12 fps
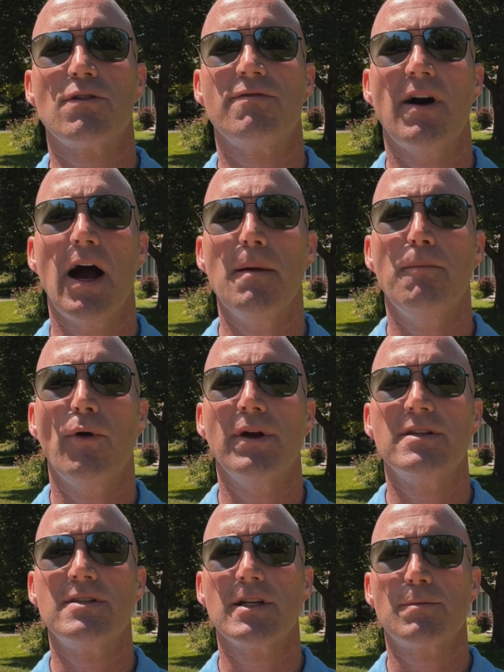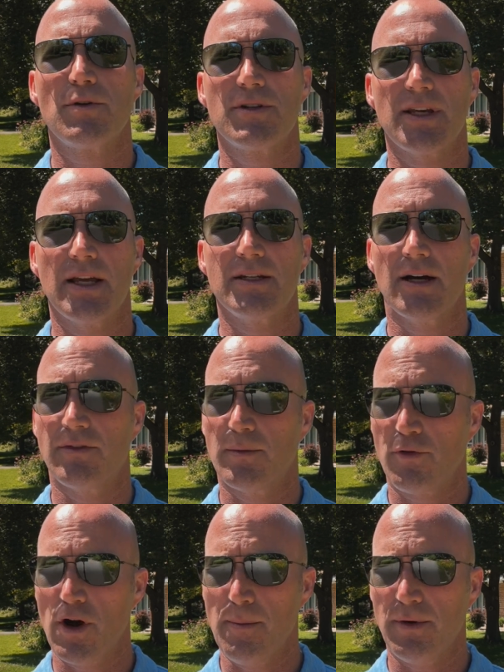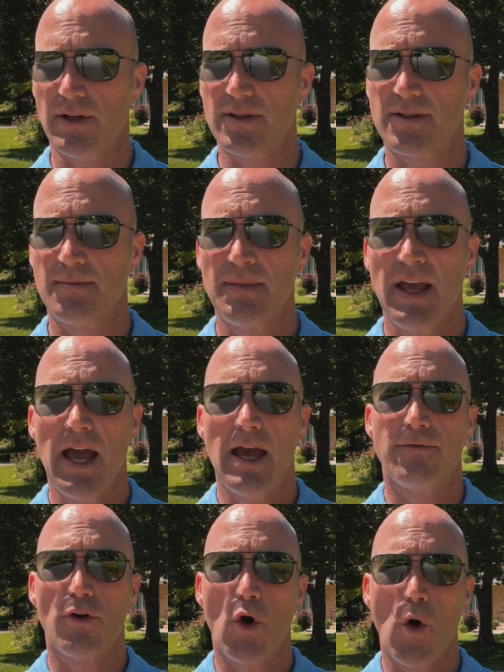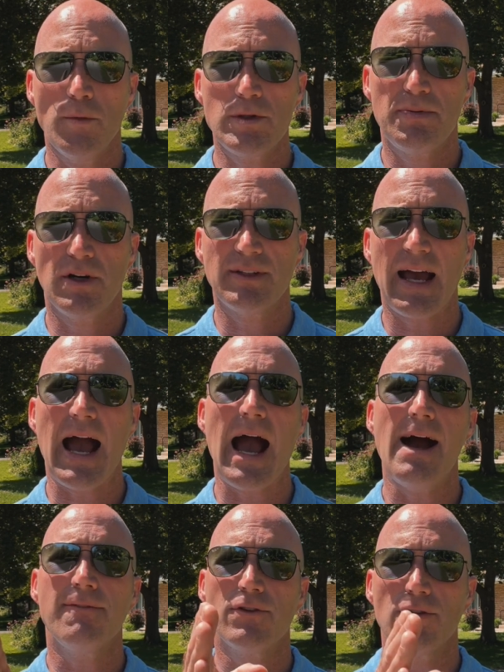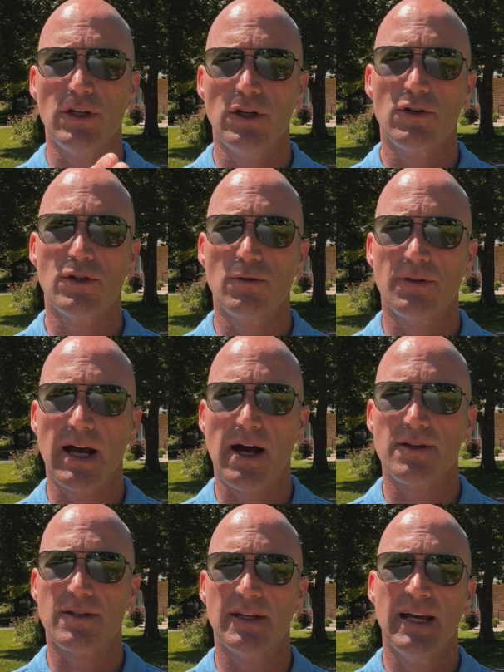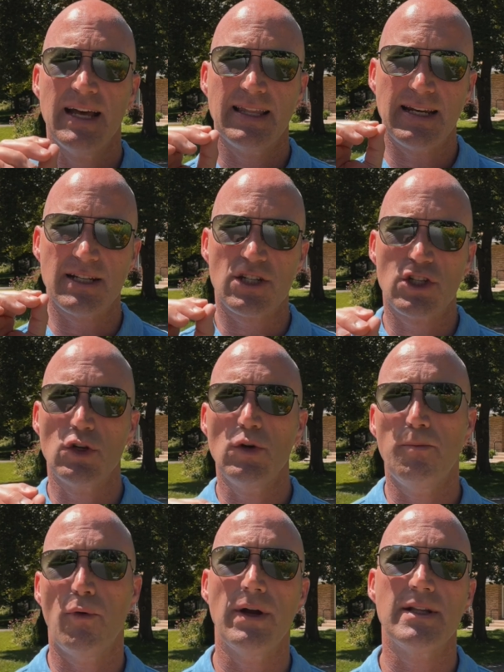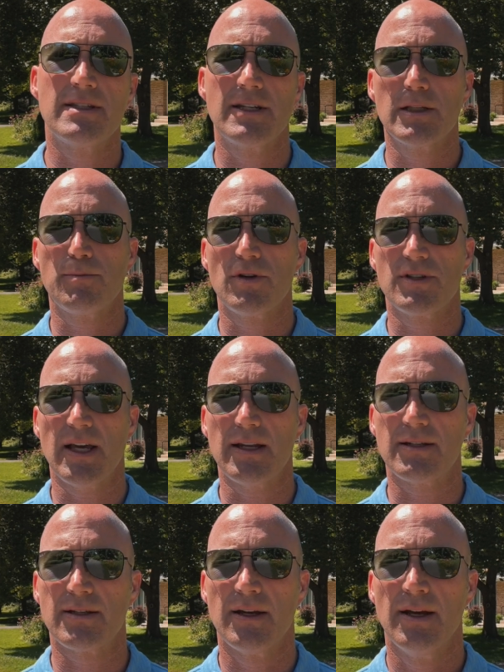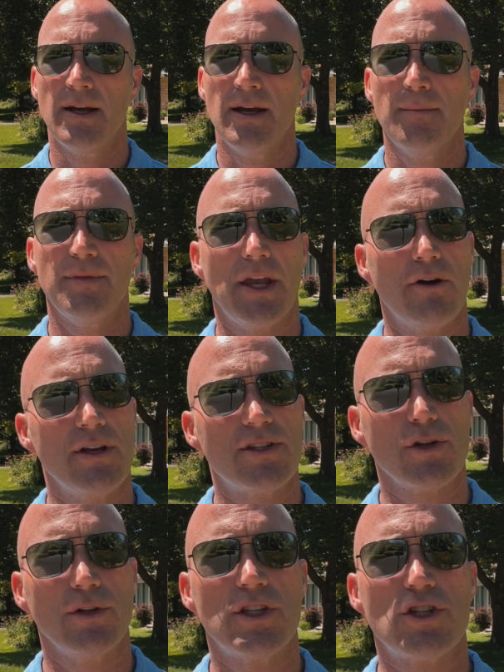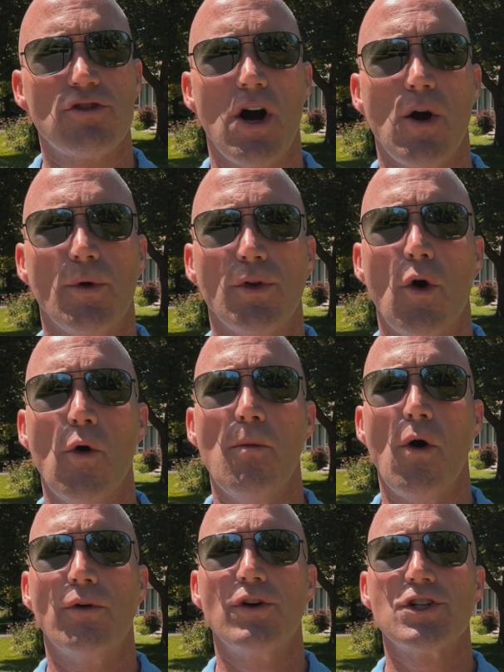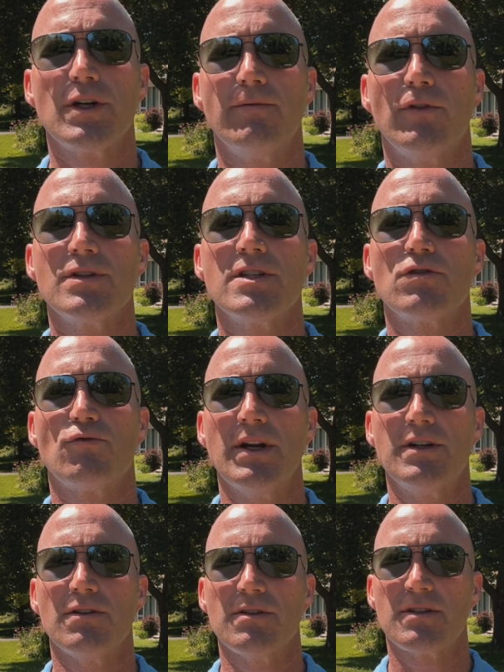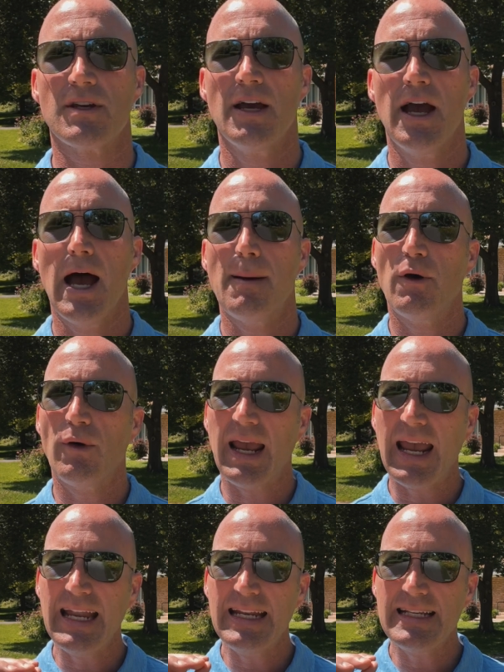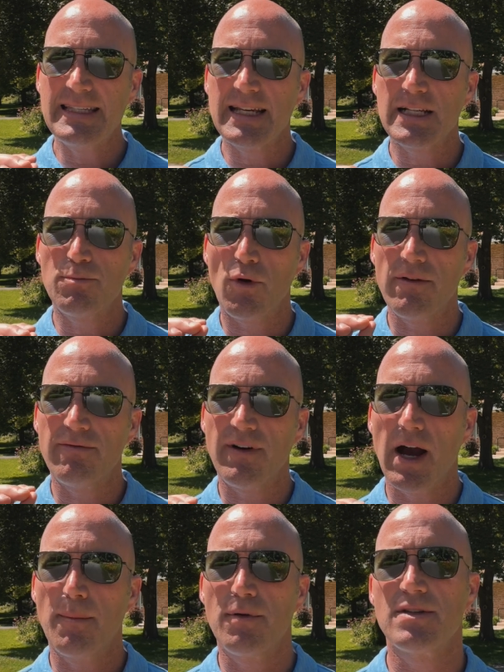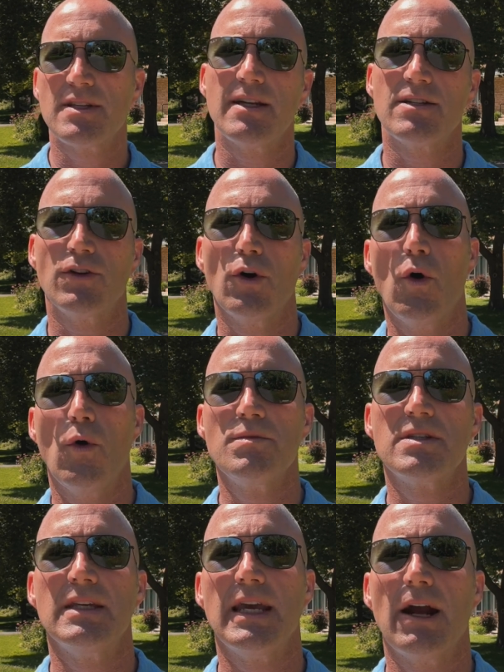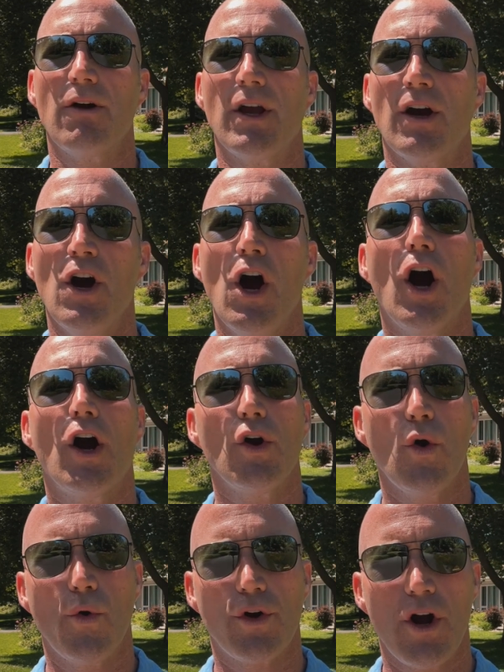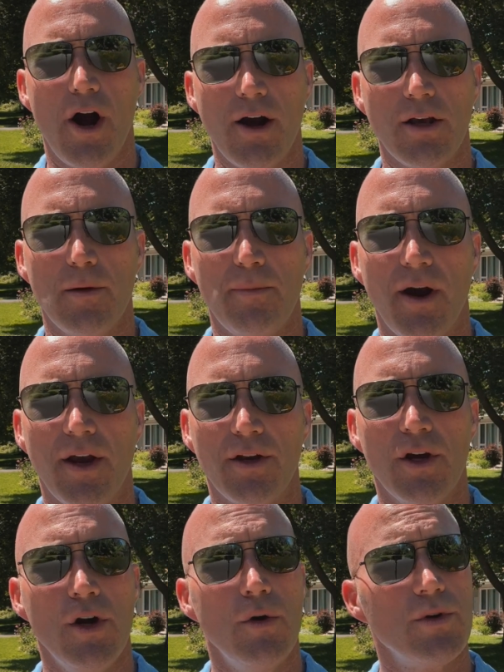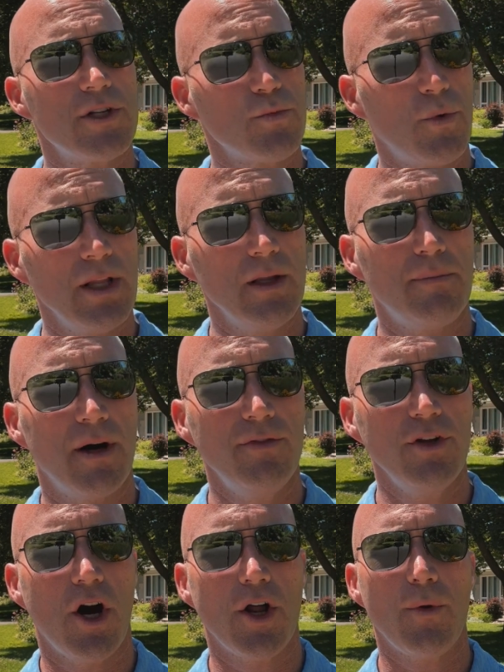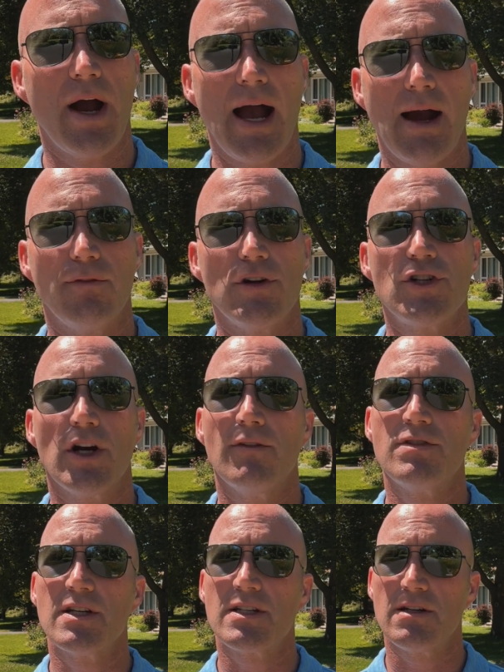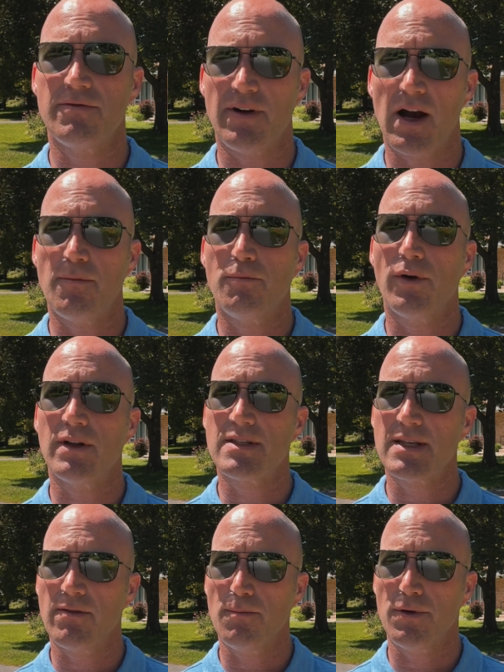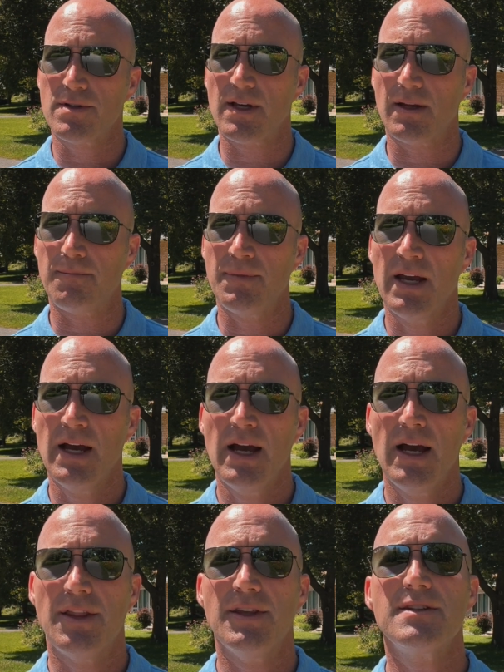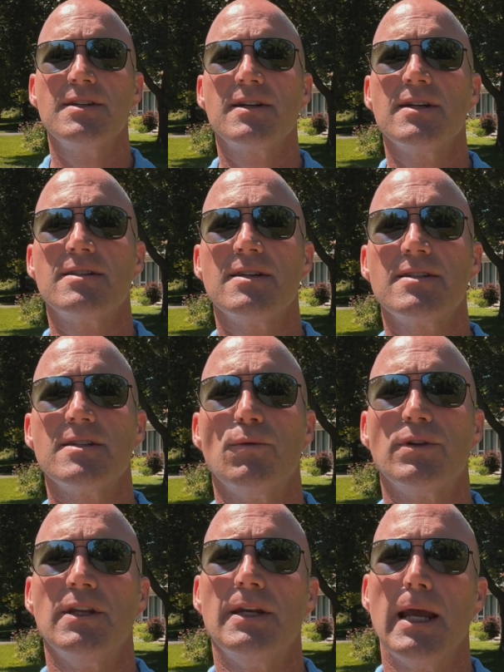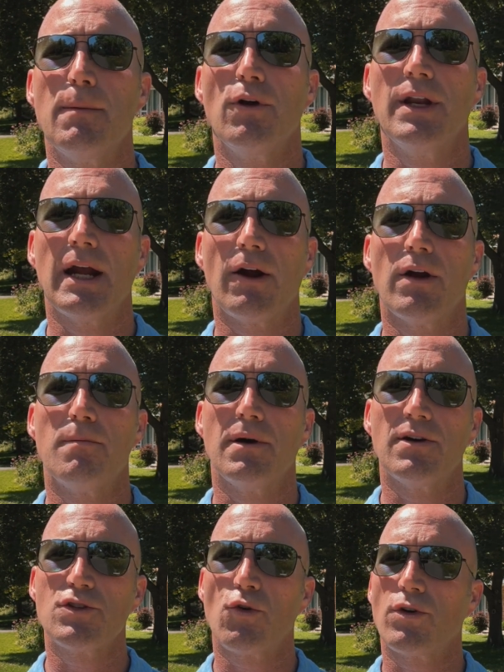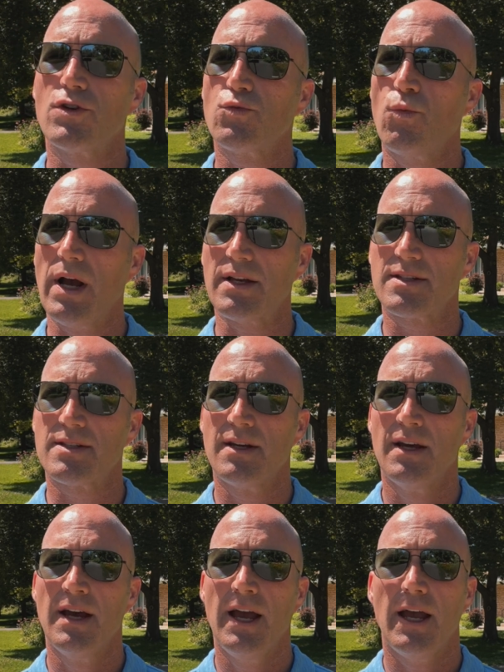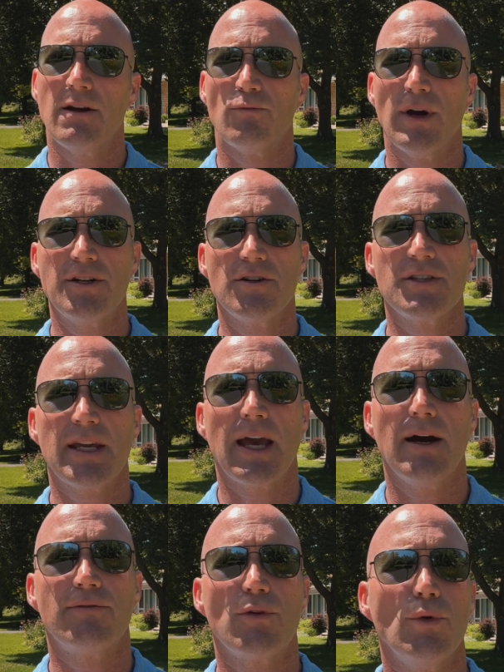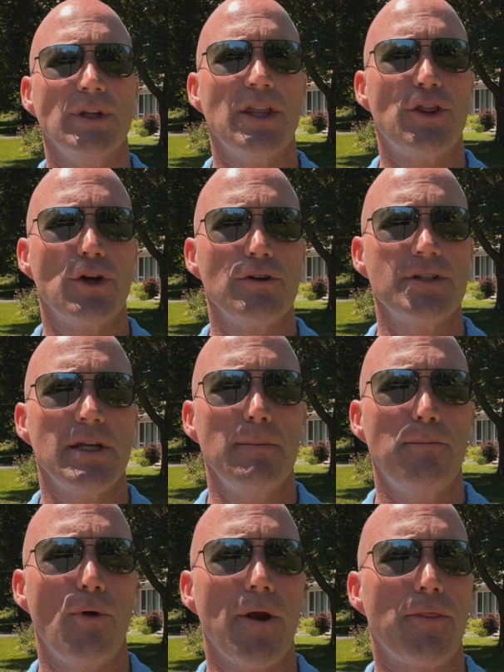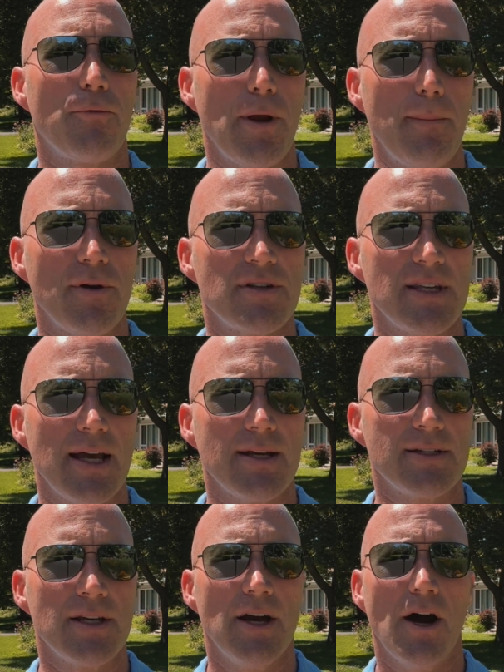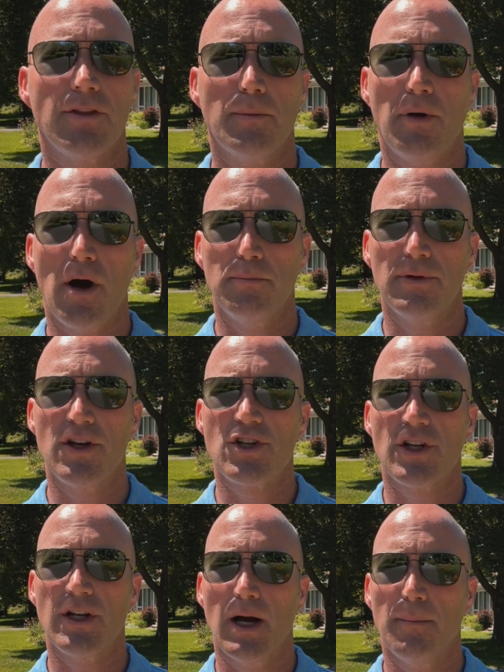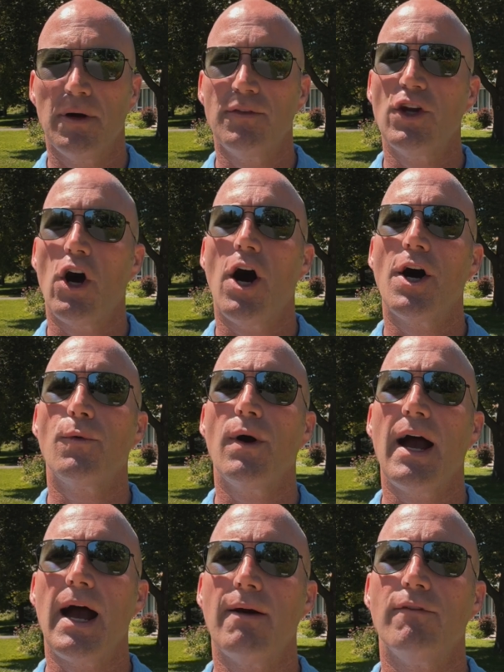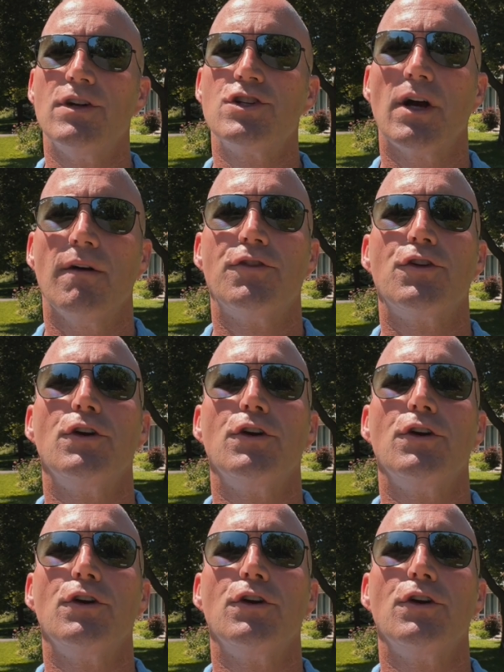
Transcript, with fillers: for 5.6% of the properties. And for homes built after the year 2000, that is 2.6%. The area is certainly strong with home ownership versus renters. About 86.5% of the homes in the area are owner occupied, which is well above the Ottawa average of 65.7%. And this is consistent with the neighboring area Bell's Corners West. And renters account for only 13.3% of the population above the Ottawa average of